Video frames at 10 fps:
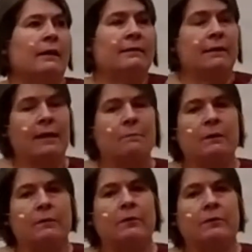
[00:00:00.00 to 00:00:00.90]
Let's say I'm
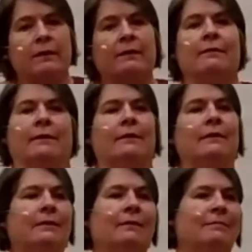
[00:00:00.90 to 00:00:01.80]
Mother Teresa.
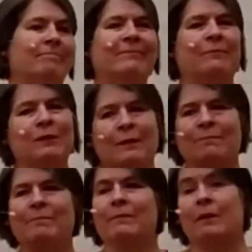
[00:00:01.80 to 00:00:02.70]

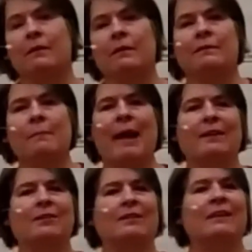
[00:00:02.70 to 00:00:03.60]
Let's
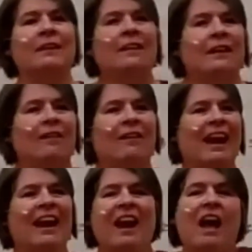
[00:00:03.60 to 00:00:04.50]
imagine.
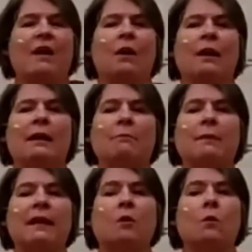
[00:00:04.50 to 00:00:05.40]
Okay, and, I, and
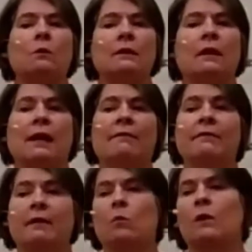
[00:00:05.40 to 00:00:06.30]
my goal in life
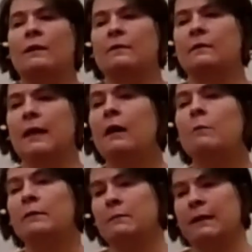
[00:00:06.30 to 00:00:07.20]
is I want to
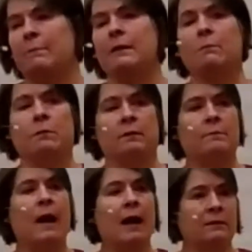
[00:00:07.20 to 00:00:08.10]
help as many people as
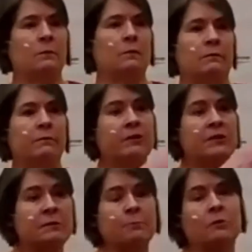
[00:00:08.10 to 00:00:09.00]
possible. First
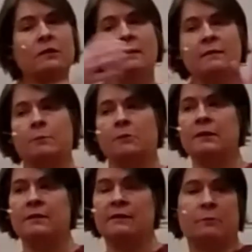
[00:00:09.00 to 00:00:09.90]
this person, and this
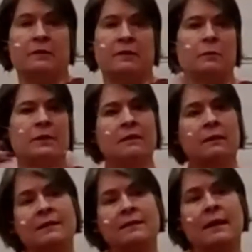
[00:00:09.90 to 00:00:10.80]
person, and this person. So it still
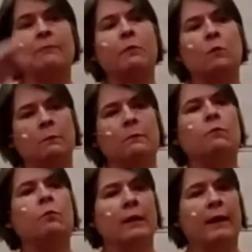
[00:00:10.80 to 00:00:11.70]
has that form of
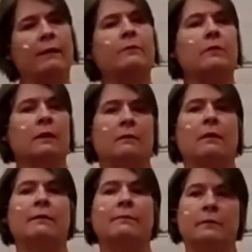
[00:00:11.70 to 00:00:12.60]
one after another
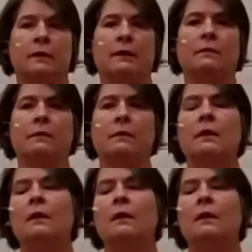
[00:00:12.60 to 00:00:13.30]
after another.